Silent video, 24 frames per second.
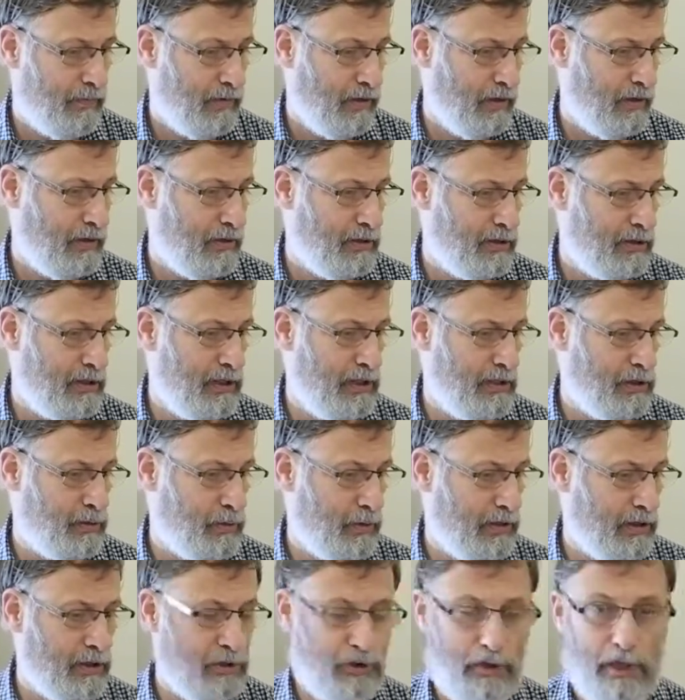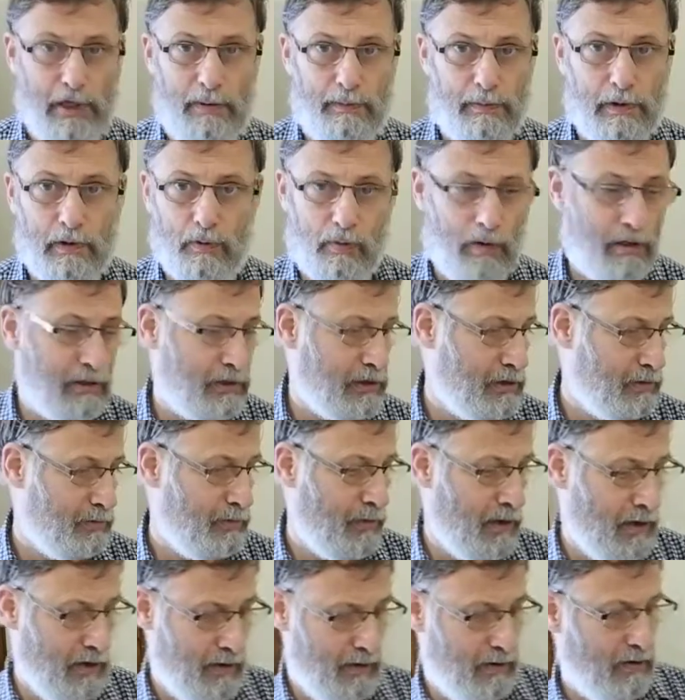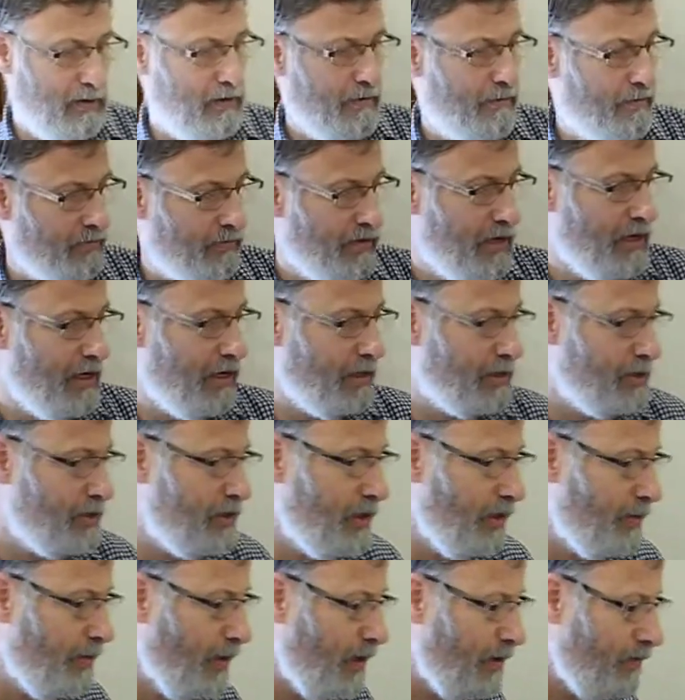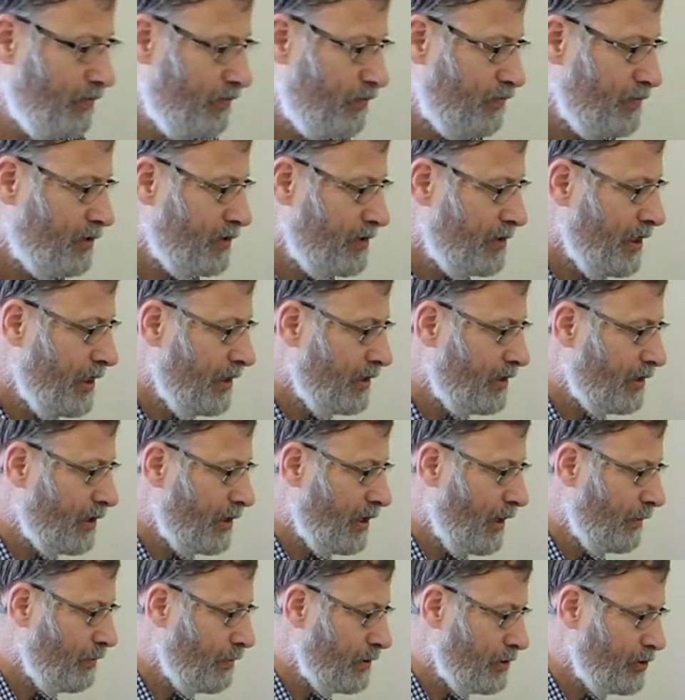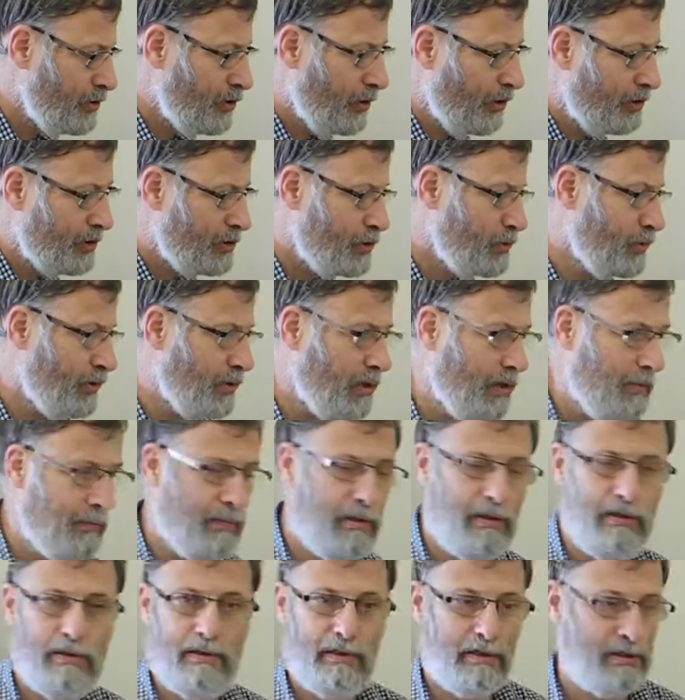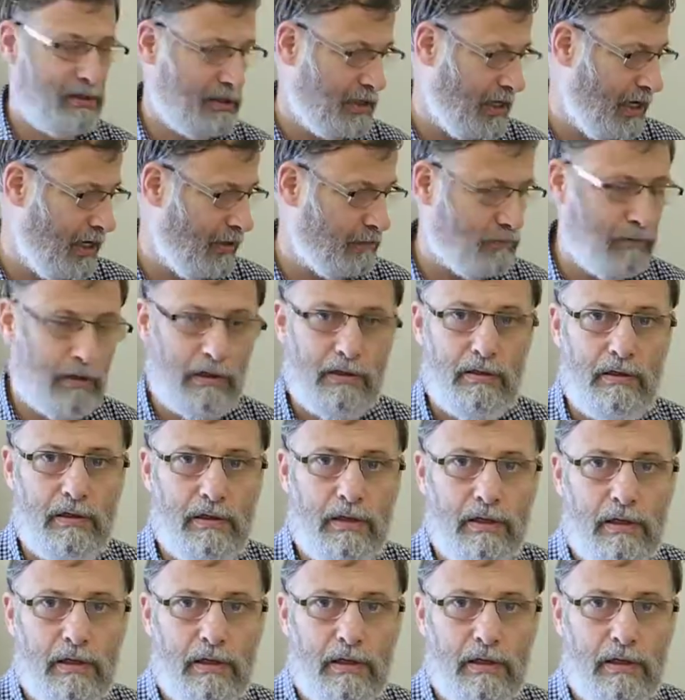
because these were the cheaper ones, but they actually, I've taken a couple of shots with them in this camera